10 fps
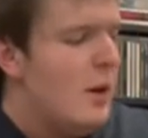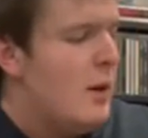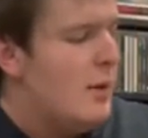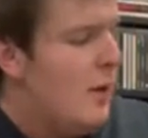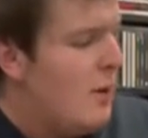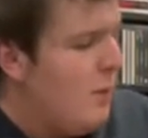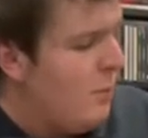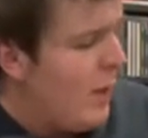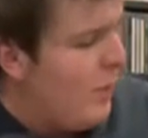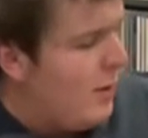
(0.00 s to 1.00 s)
Sgt.
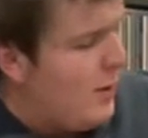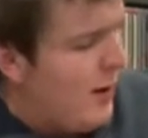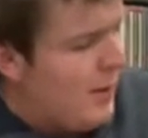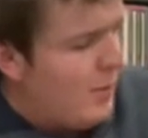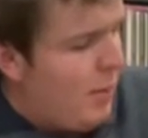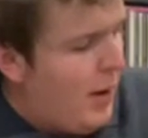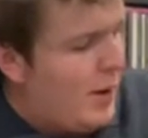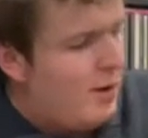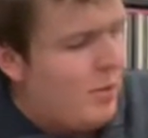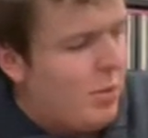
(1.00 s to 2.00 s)
Pepper taught the
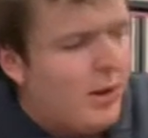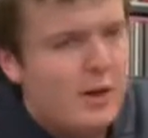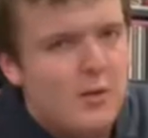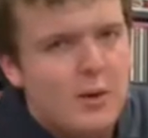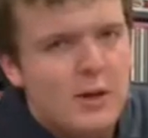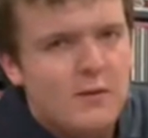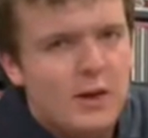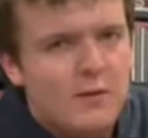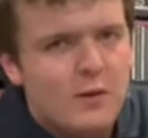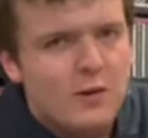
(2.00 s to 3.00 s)
band to play
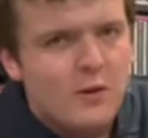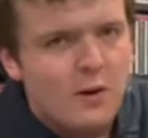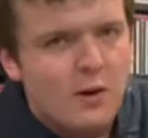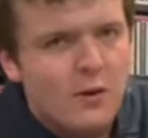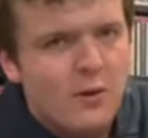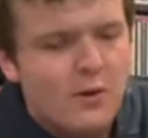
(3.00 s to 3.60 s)
25 years ago.